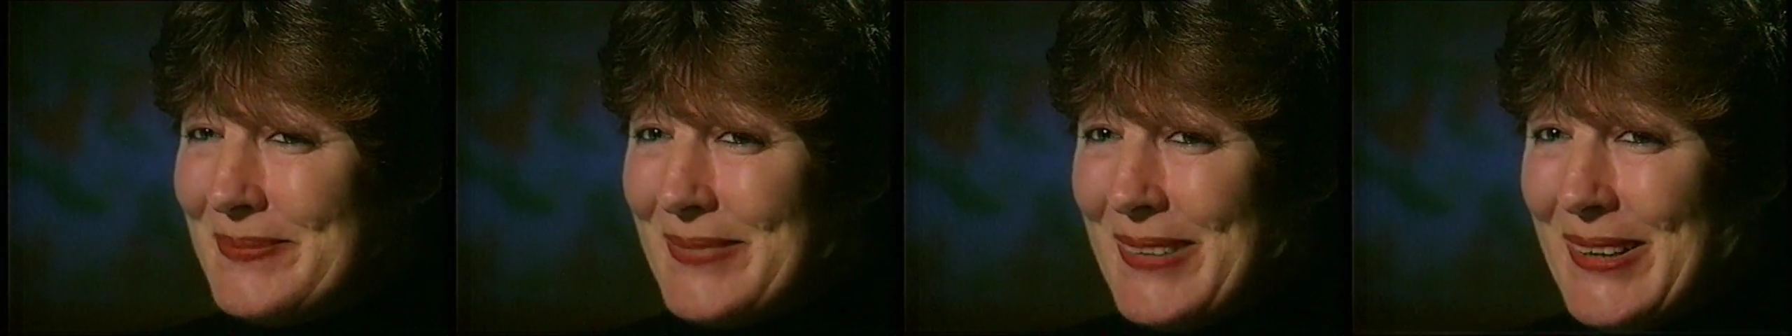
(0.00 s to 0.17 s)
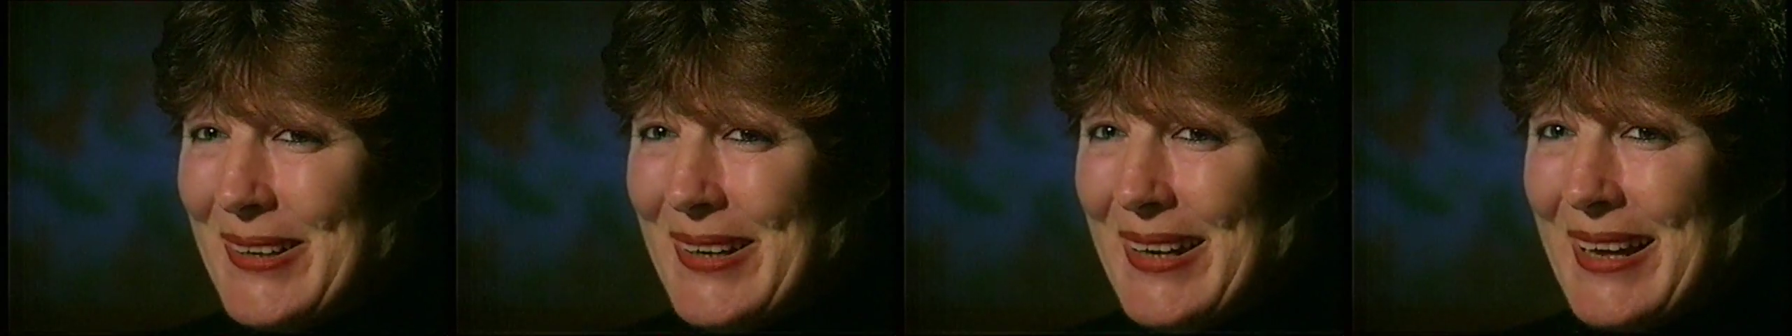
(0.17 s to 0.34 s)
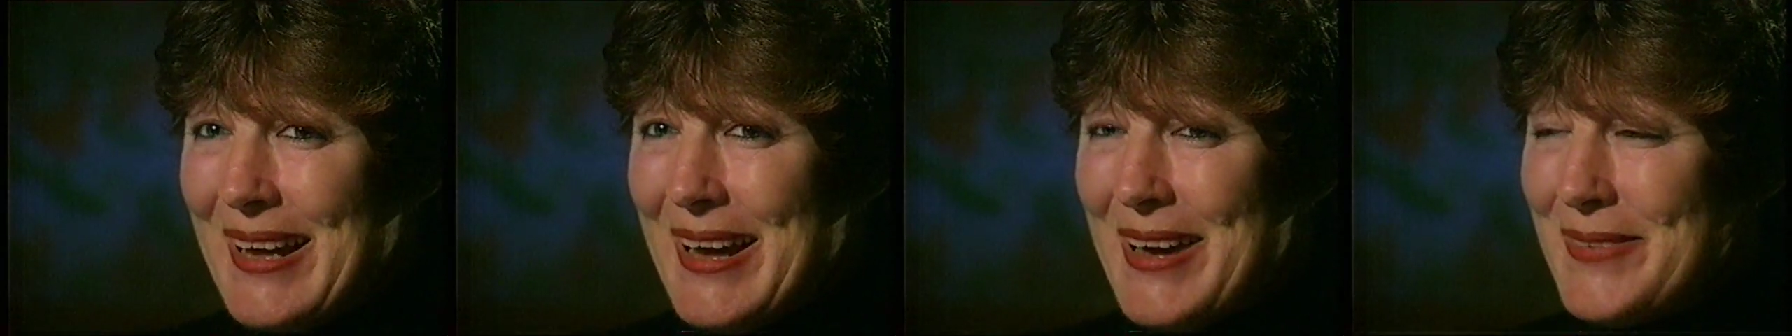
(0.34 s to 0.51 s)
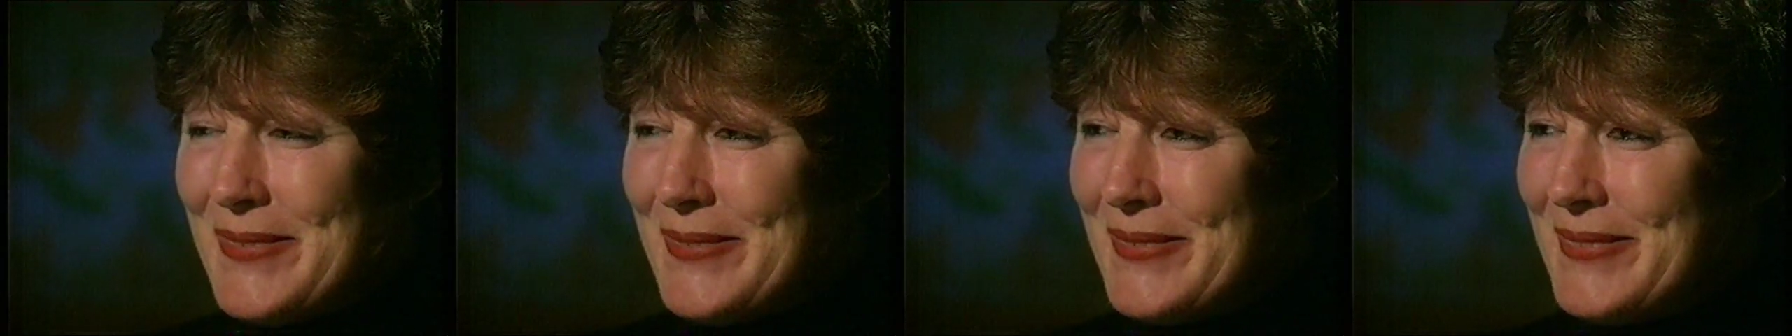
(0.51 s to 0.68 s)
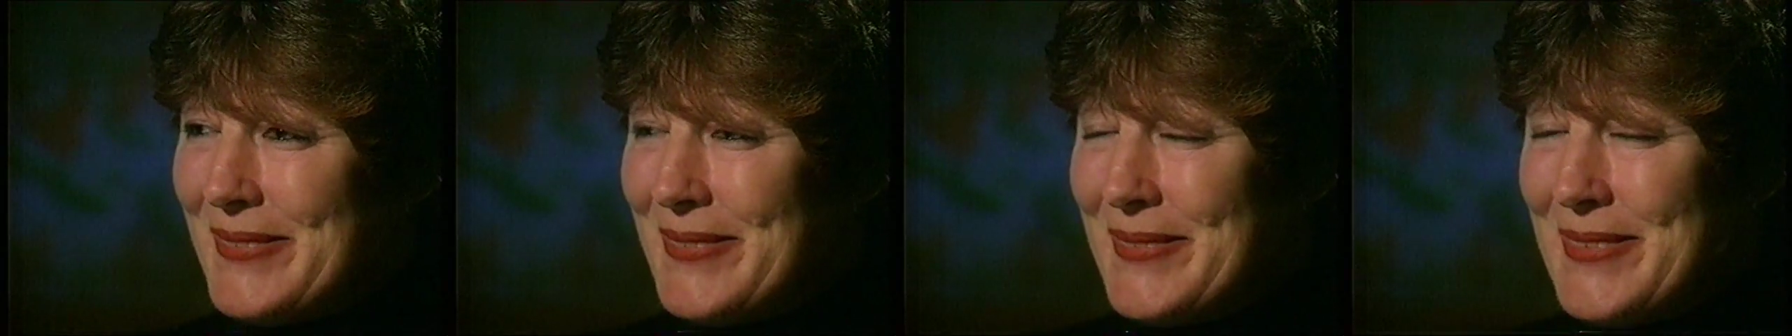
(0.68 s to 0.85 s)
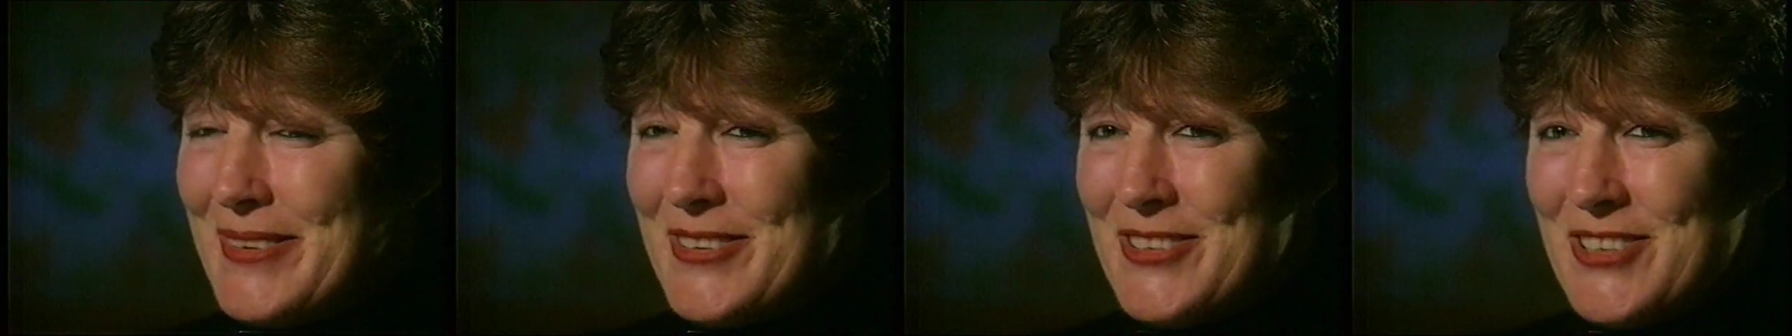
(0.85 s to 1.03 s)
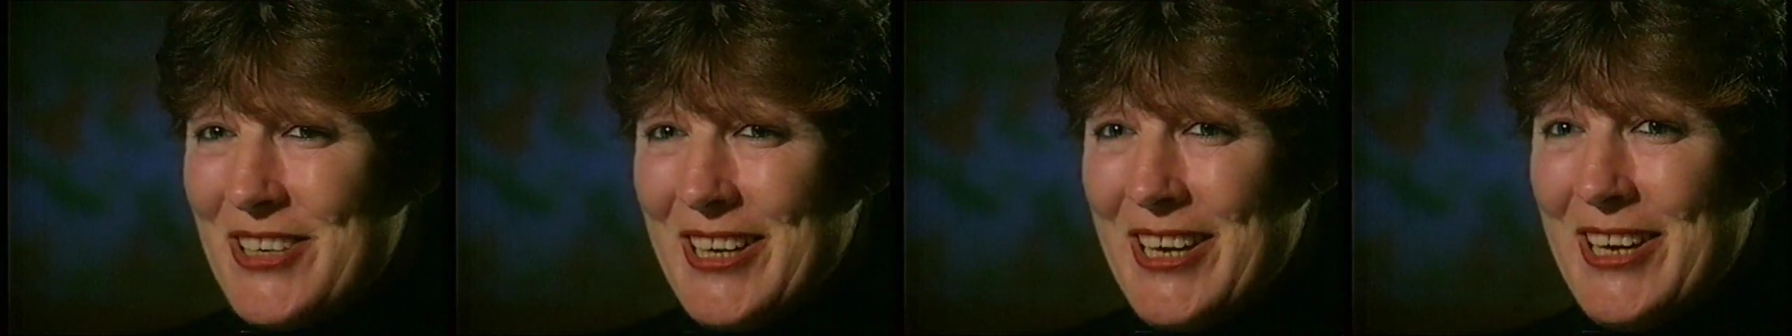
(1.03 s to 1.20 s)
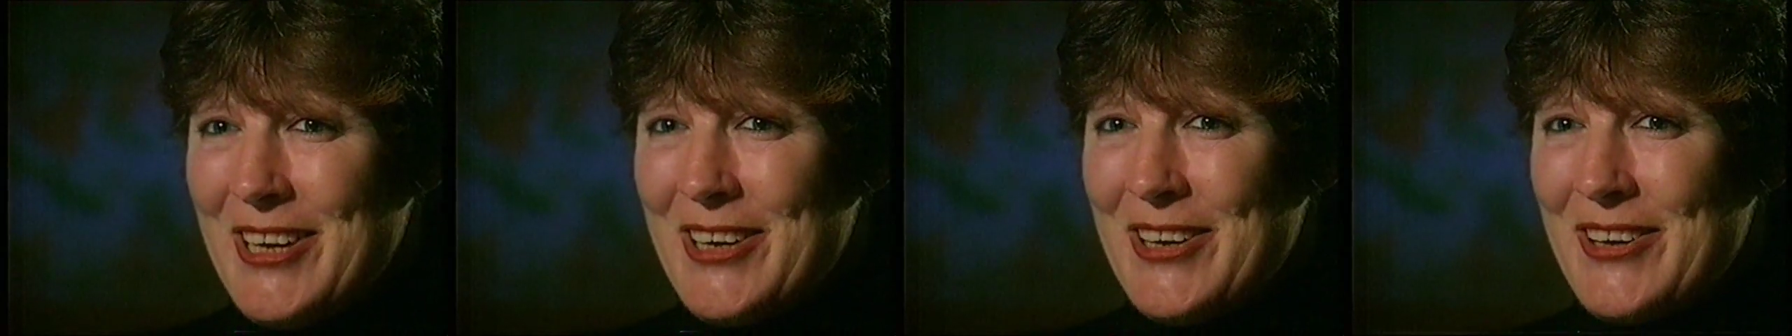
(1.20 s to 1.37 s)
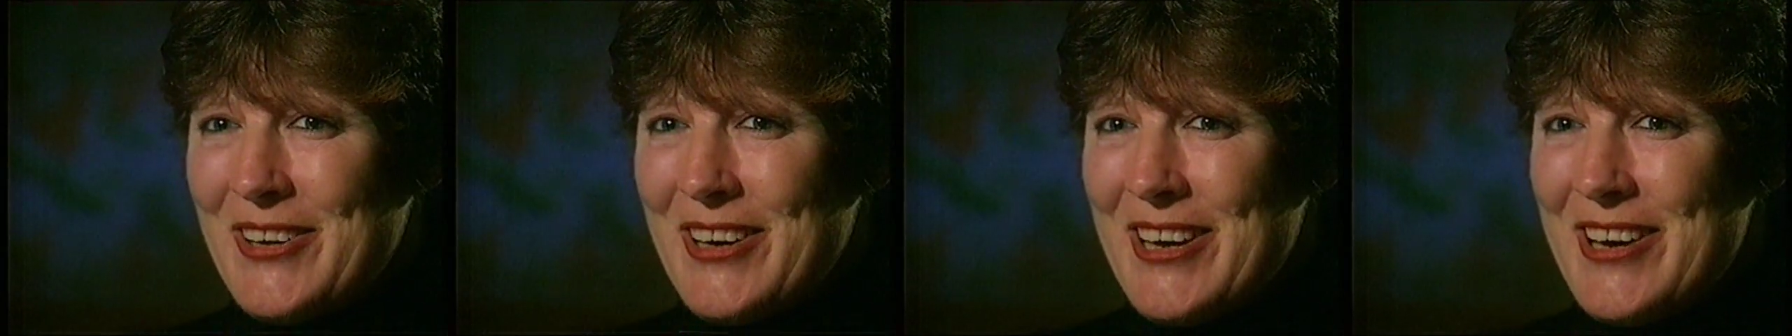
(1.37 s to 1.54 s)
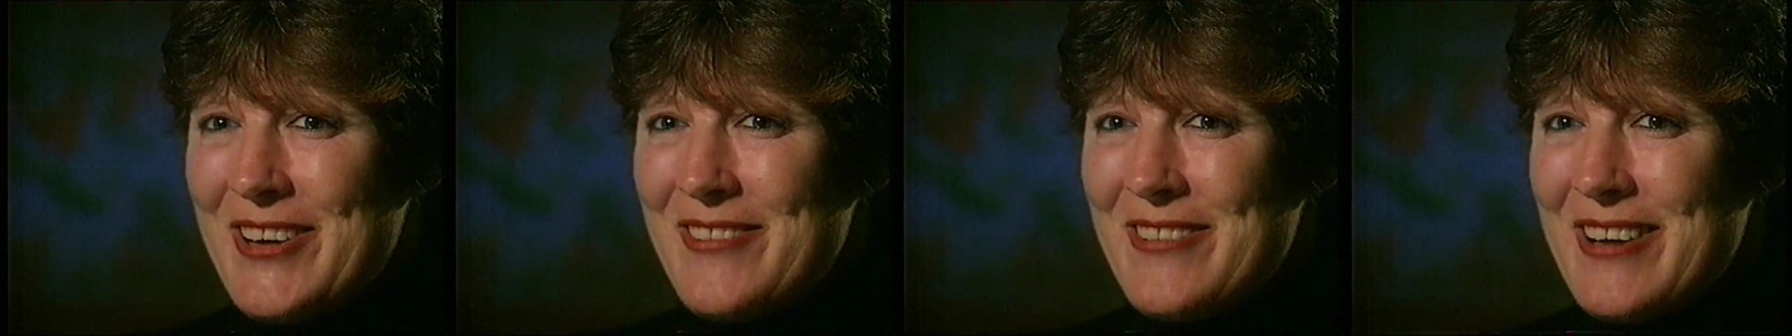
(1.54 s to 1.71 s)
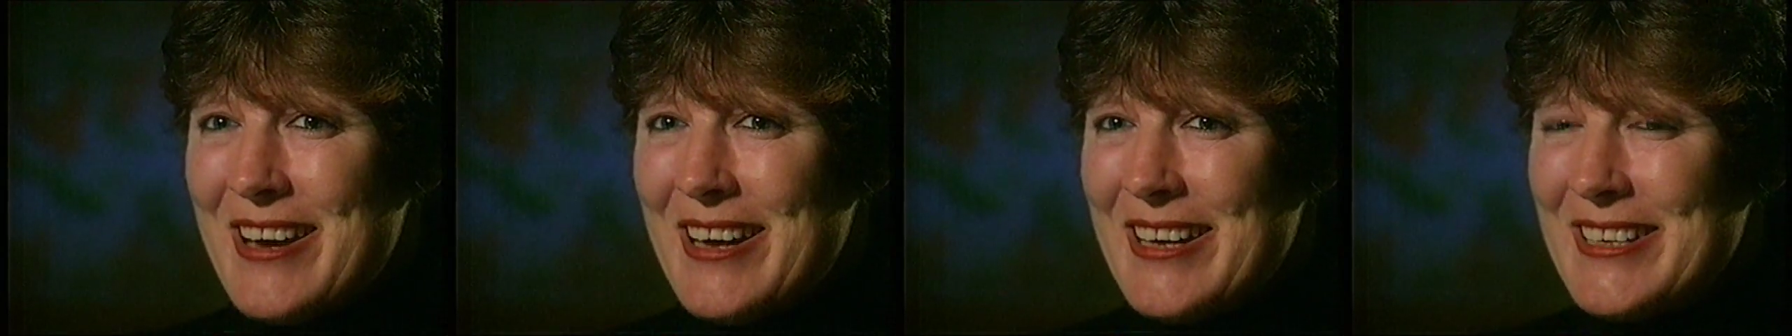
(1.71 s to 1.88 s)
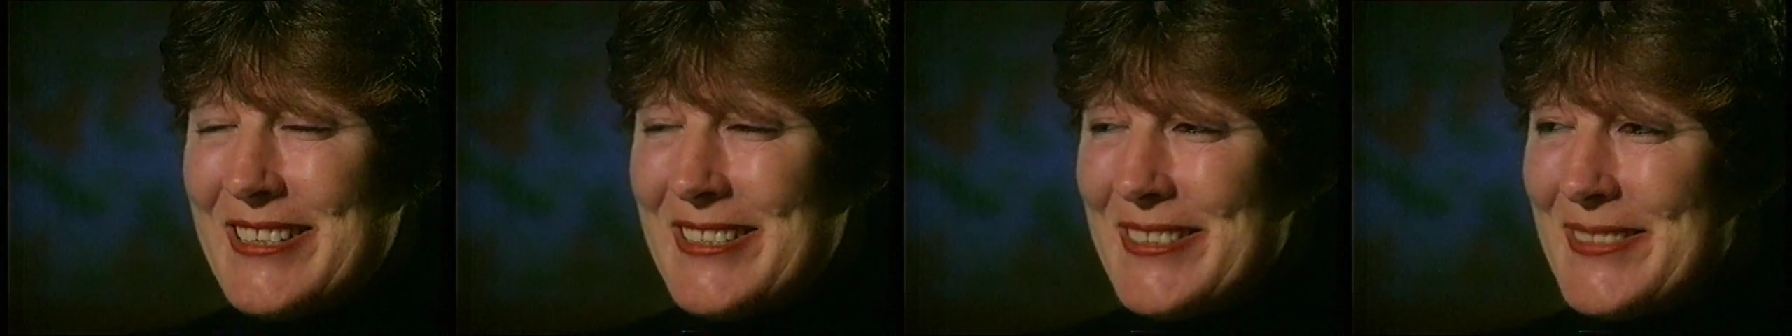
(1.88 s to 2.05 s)
What a laugh. Chicken curry and
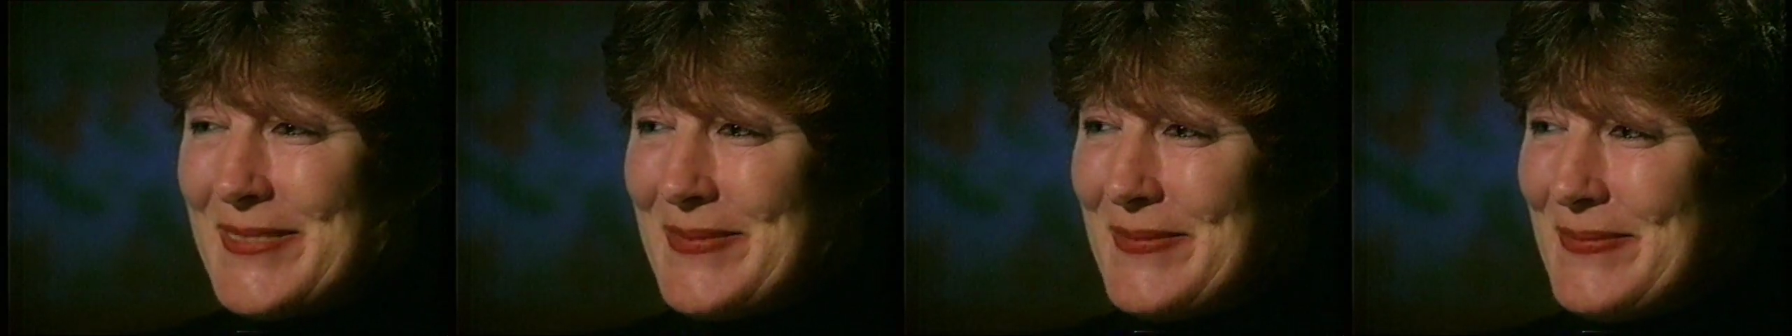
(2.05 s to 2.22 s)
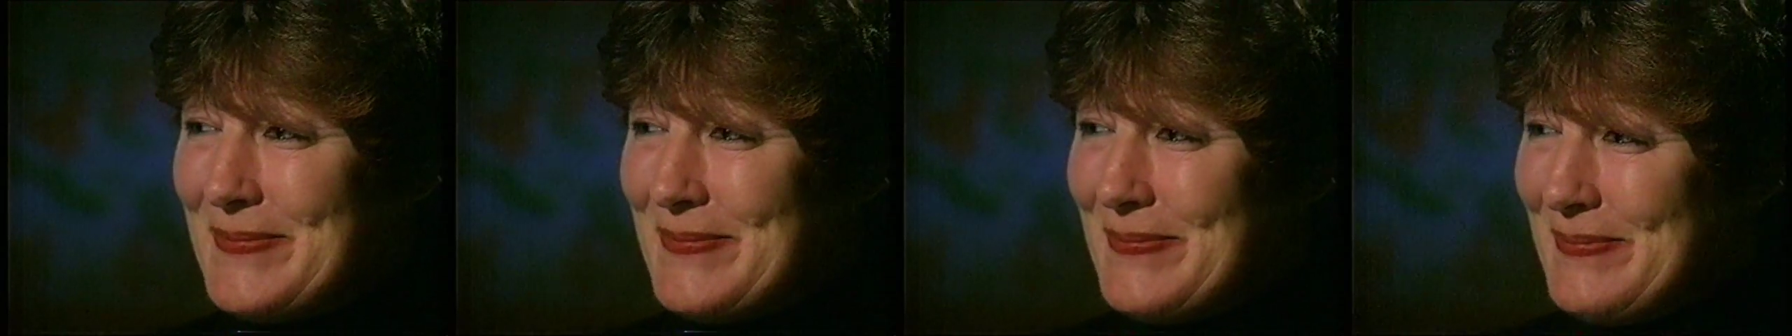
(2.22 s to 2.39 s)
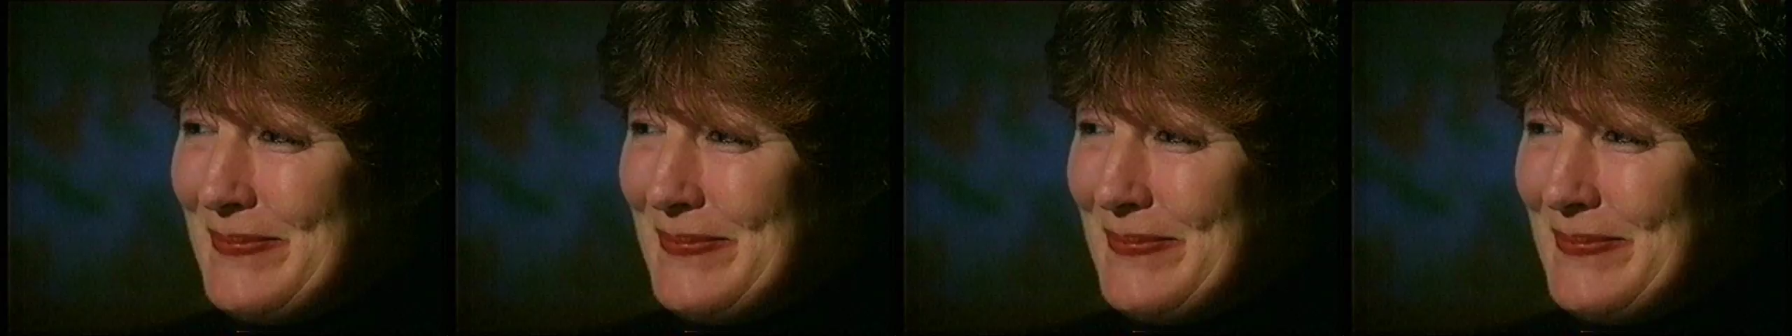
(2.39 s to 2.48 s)
rice.